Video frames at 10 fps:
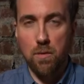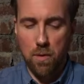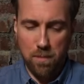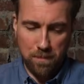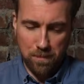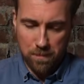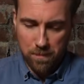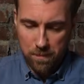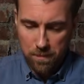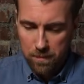of you.
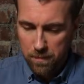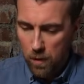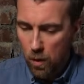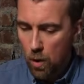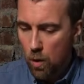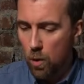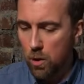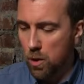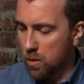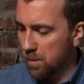
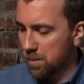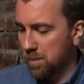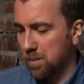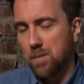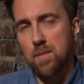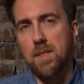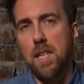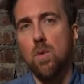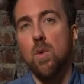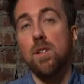Also,
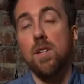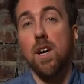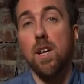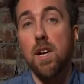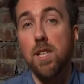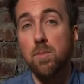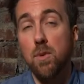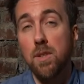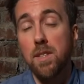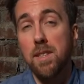take 1 alliance
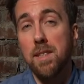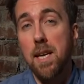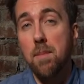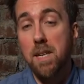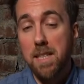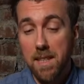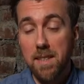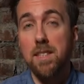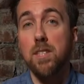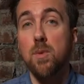board and place
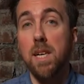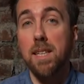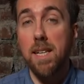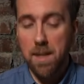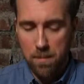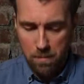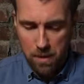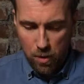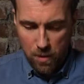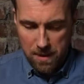it directly
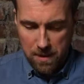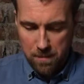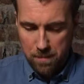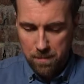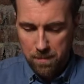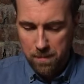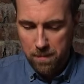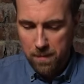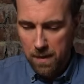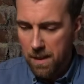below it.
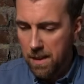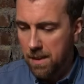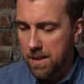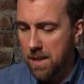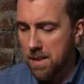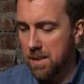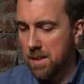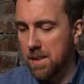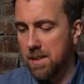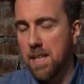Then
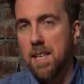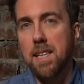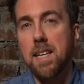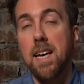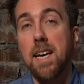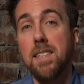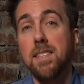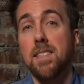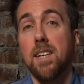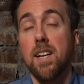take
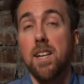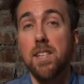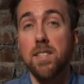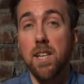8 alliance